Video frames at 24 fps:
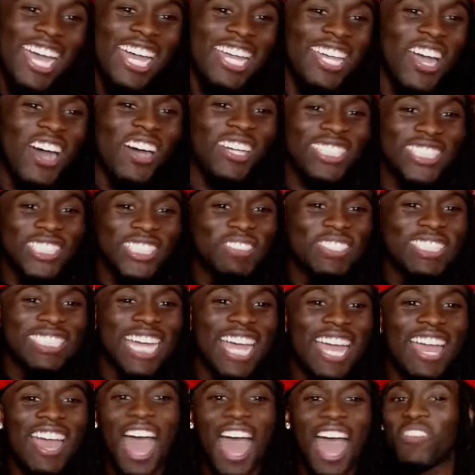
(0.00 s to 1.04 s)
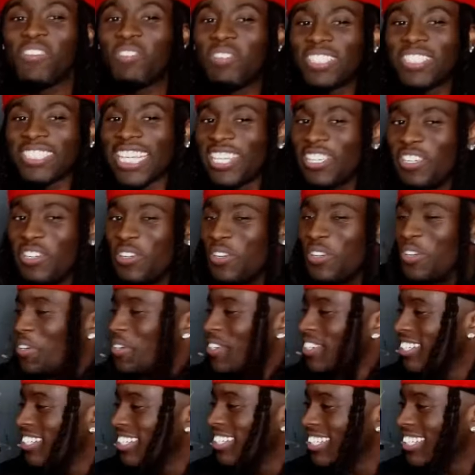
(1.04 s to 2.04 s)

Yo, see what that? How much can you do?